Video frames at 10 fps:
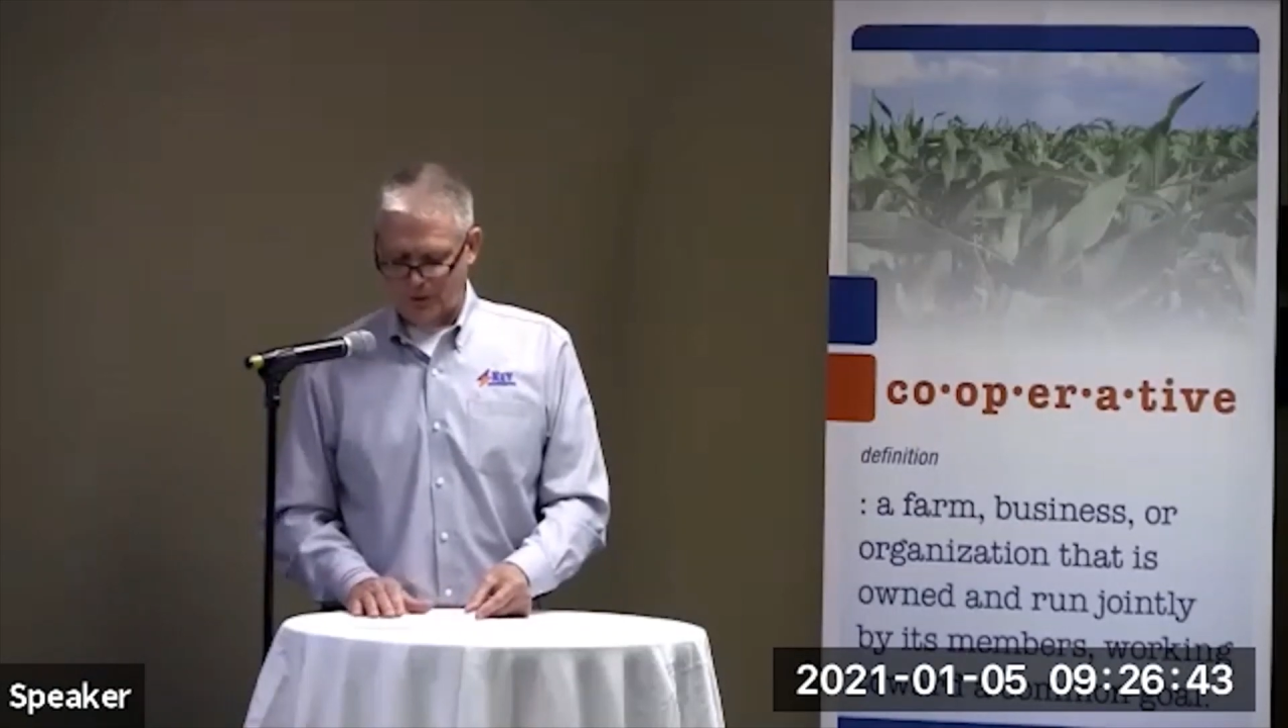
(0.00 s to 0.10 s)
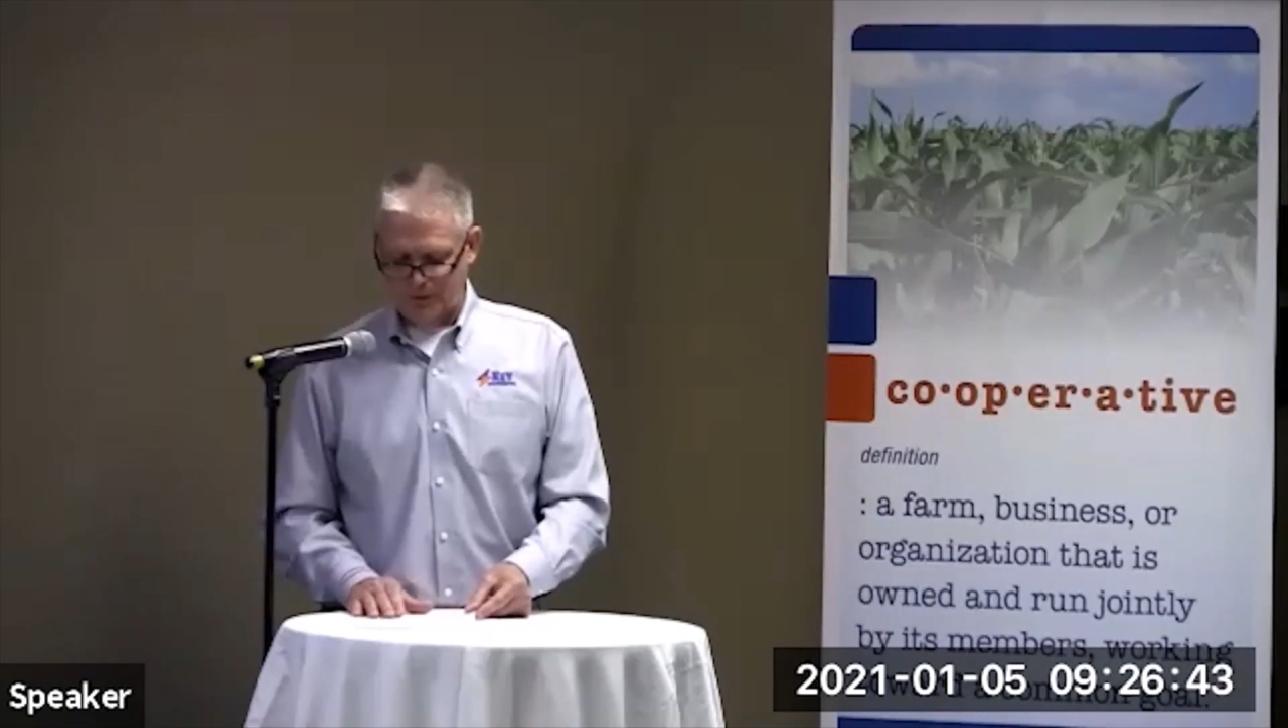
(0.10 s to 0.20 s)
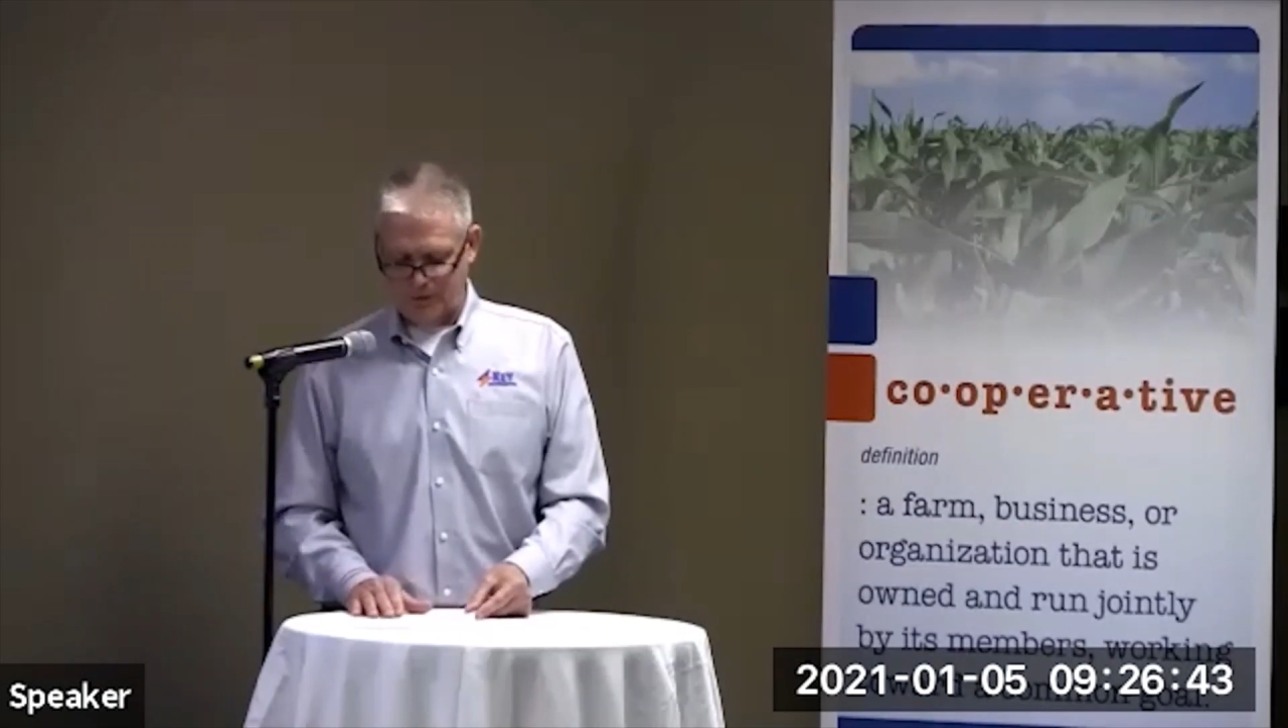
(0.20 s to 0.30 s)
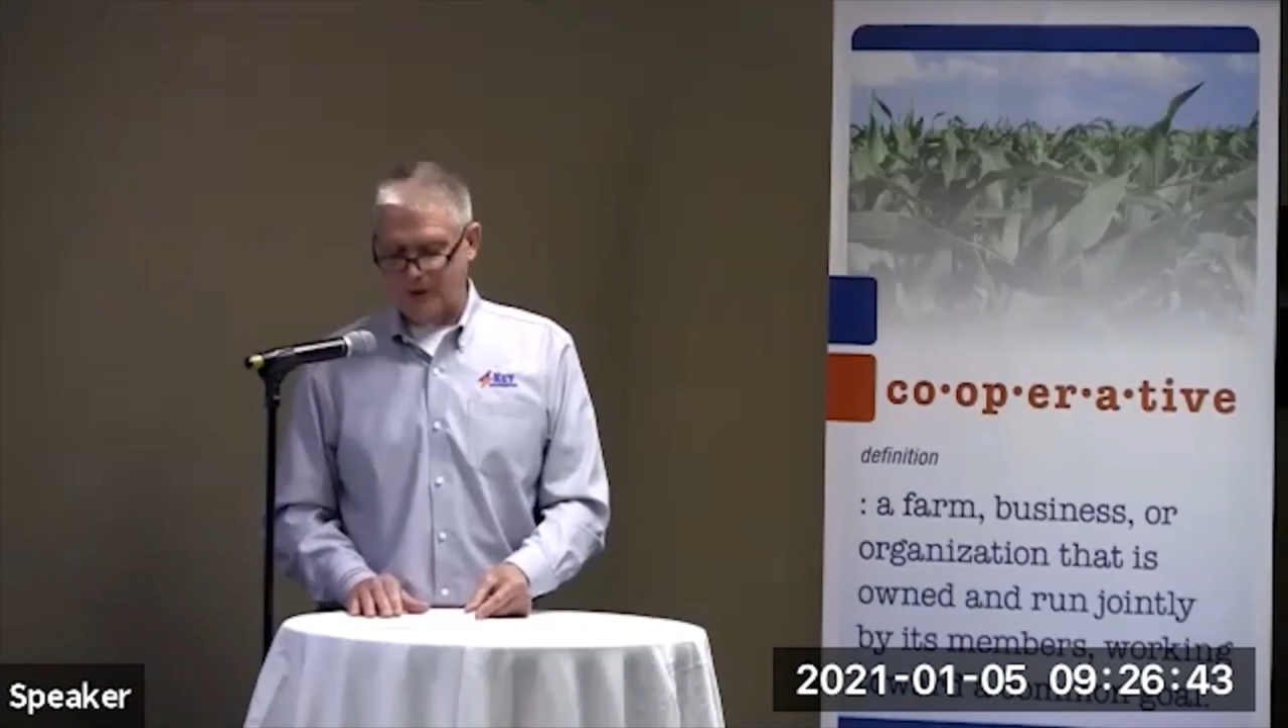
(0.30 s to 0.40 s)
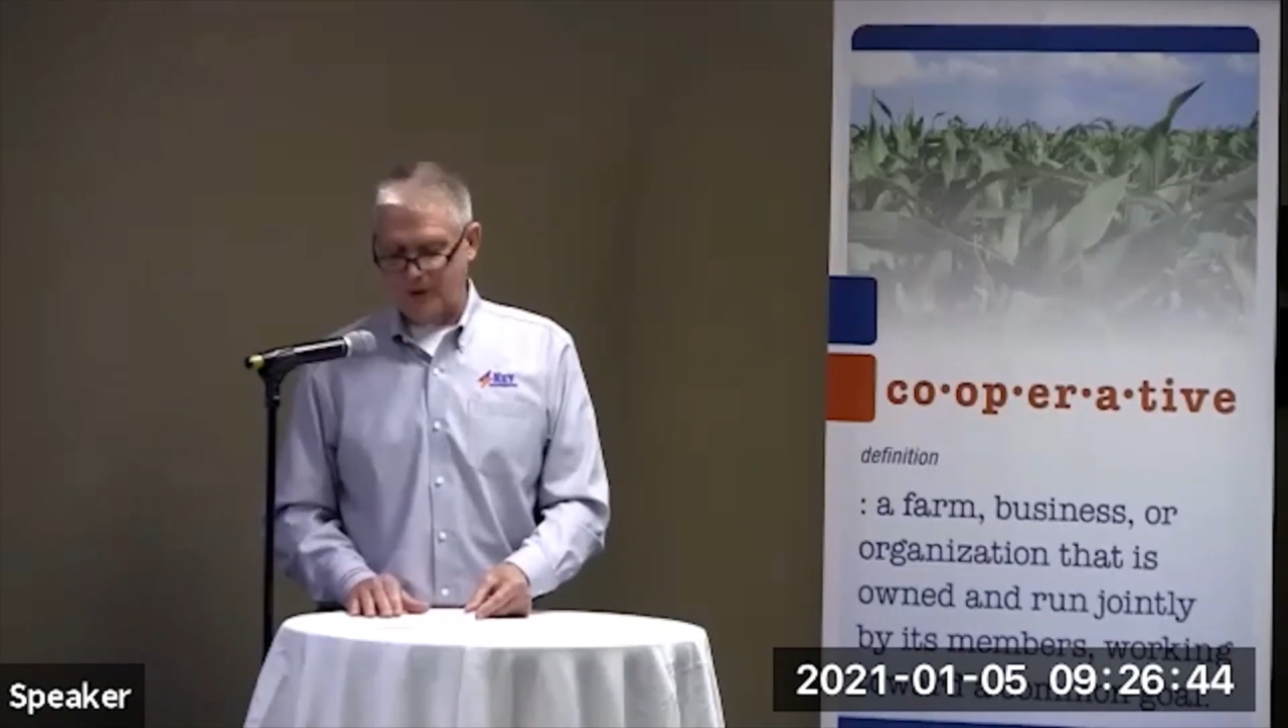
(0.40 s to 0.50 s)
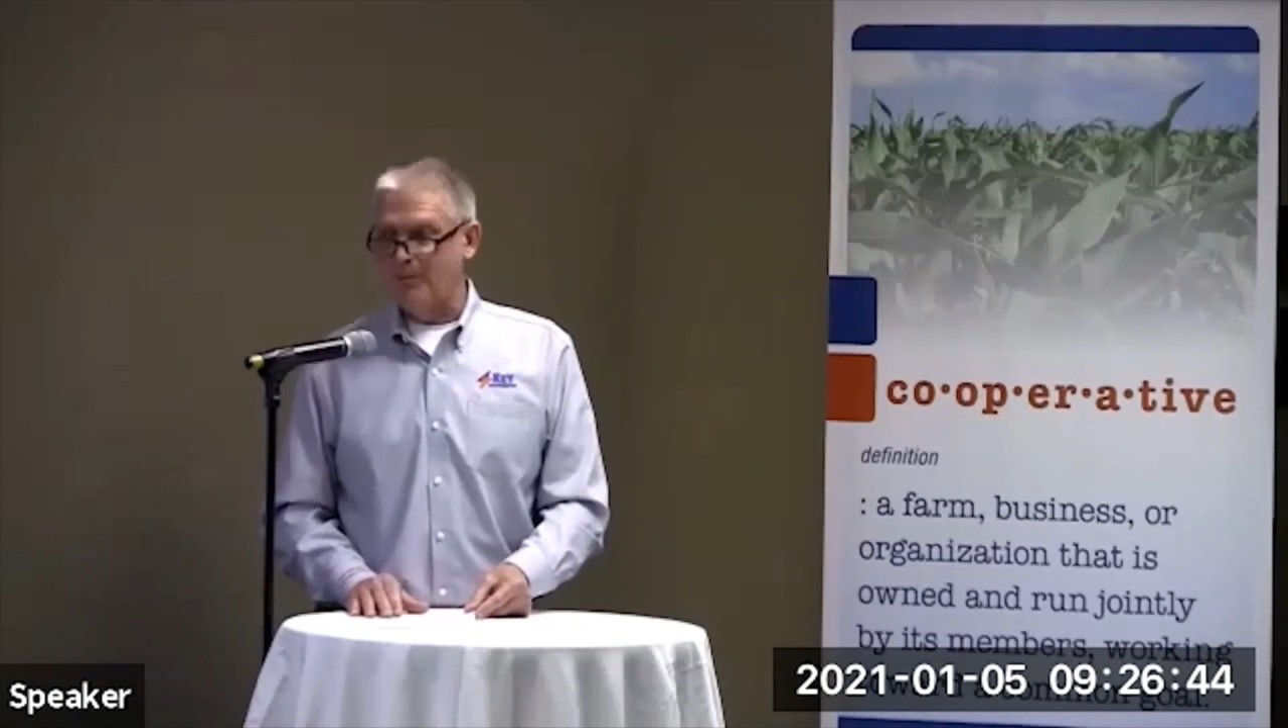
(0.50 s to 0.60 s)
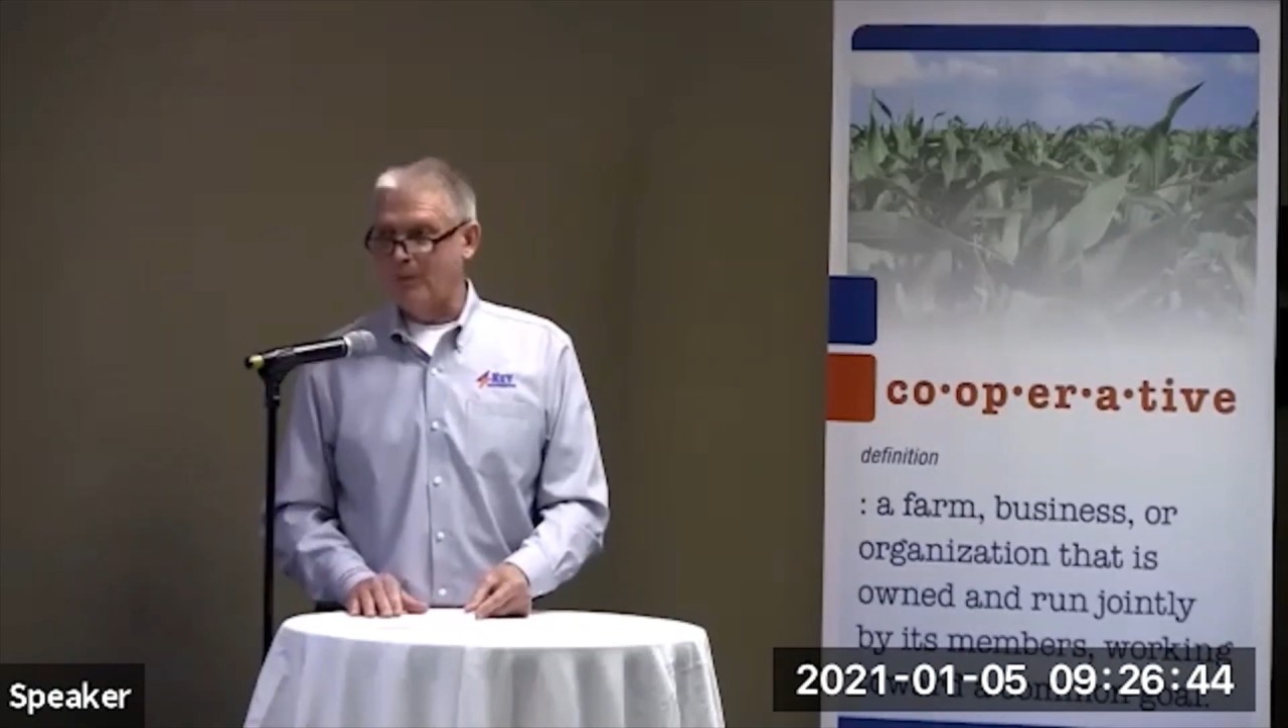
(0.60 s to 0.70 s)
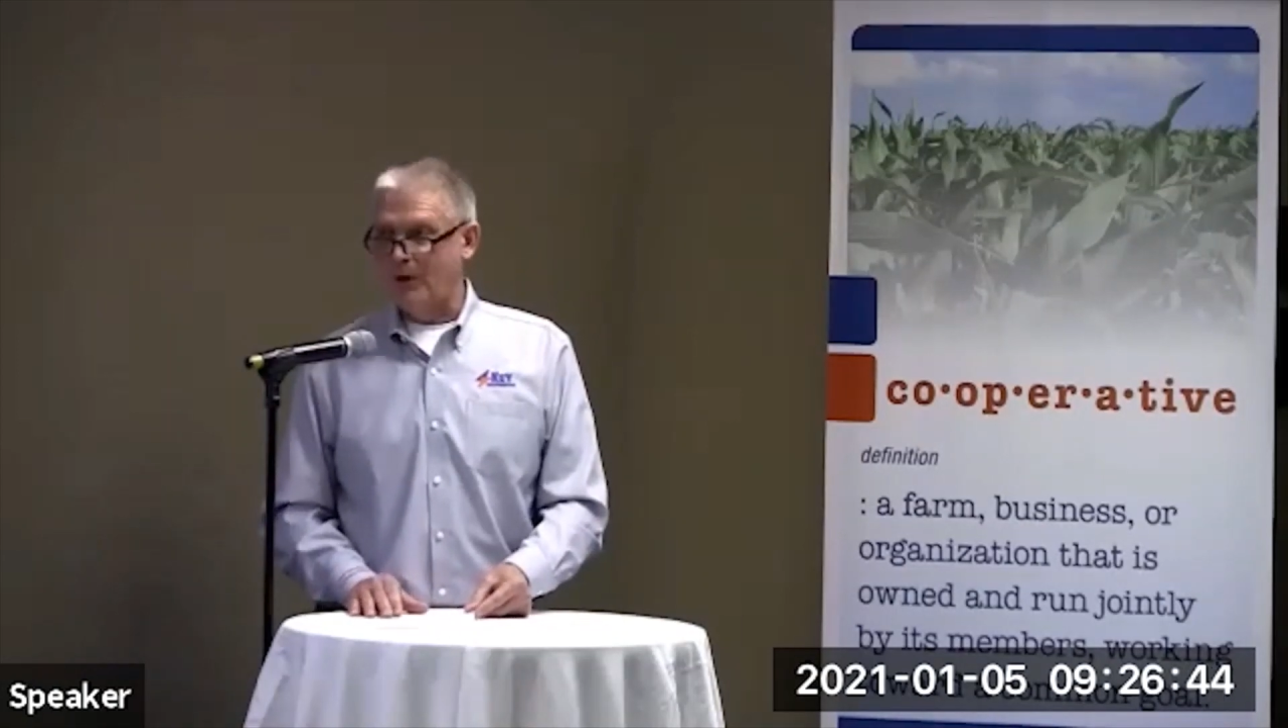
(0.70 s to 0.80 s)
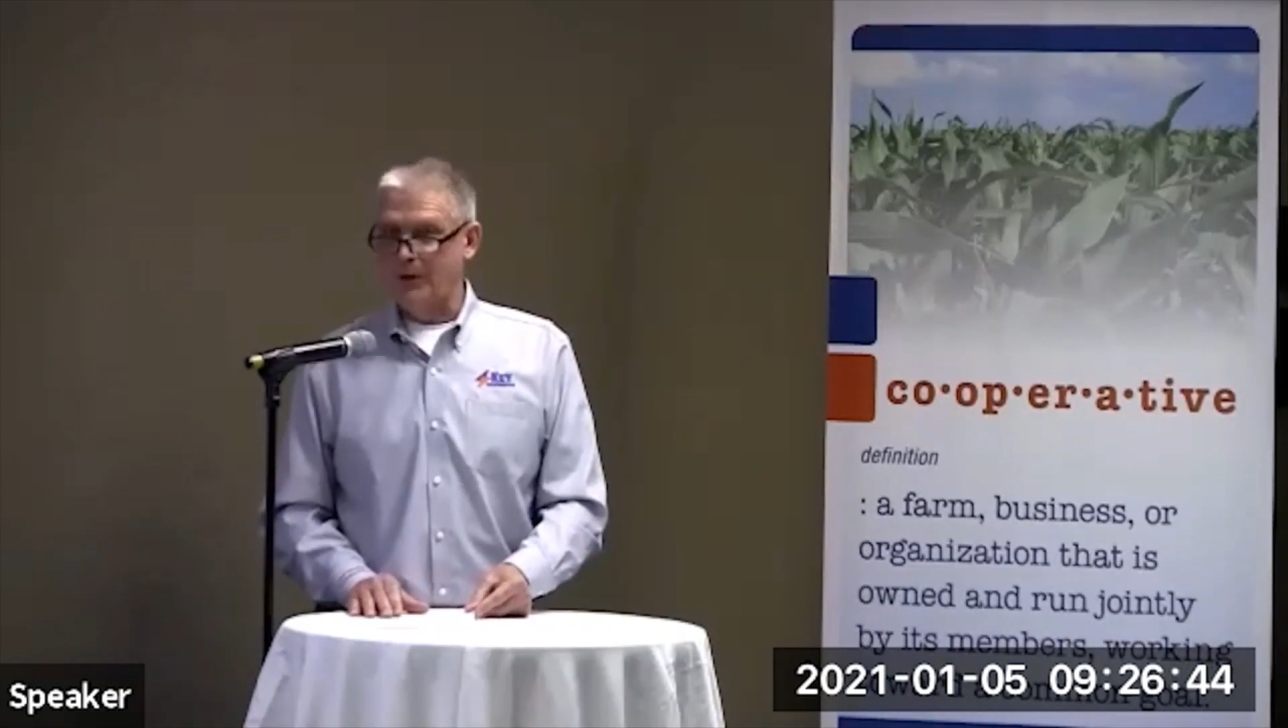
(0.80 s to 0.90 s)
unprecedented